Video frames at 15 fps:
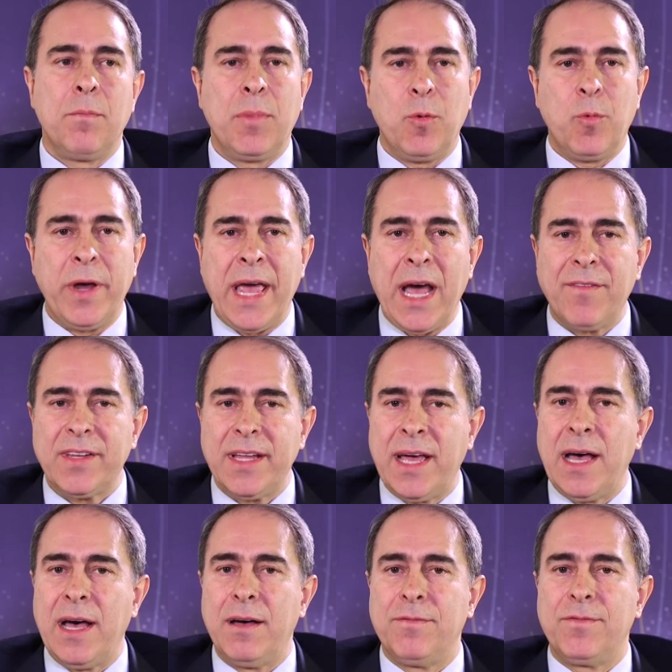But we have to
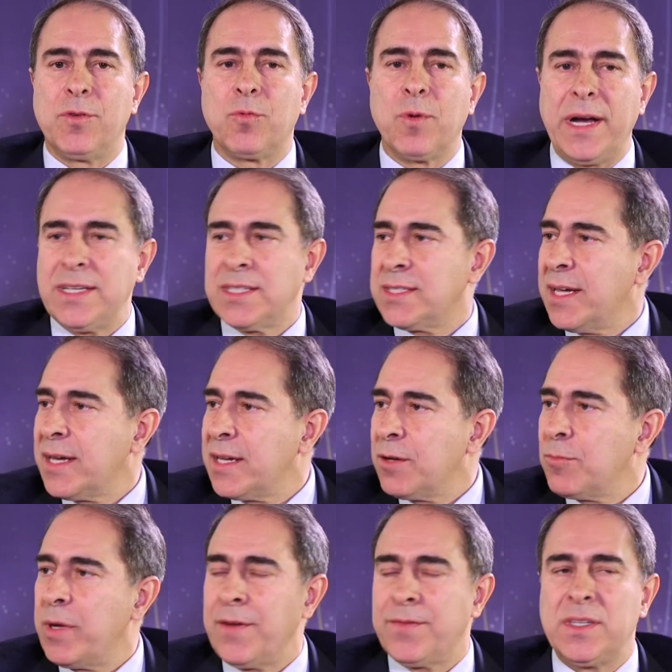have the right
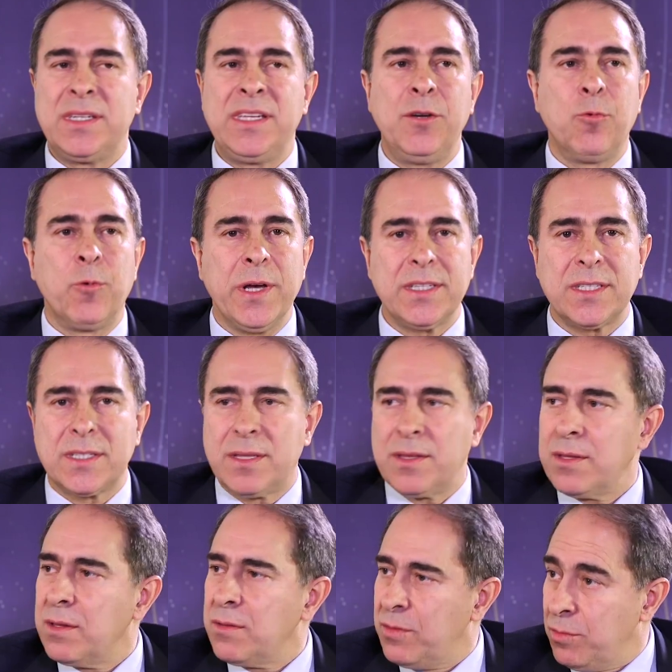setting. We have to de-risk
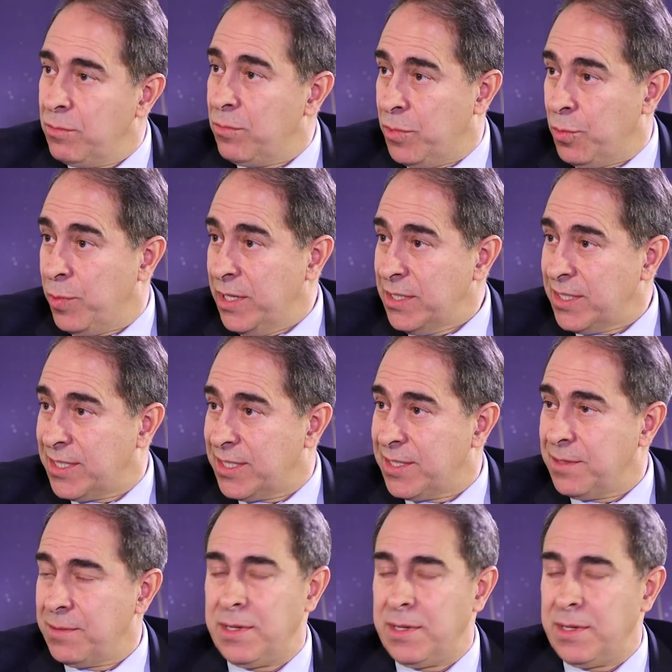the risks.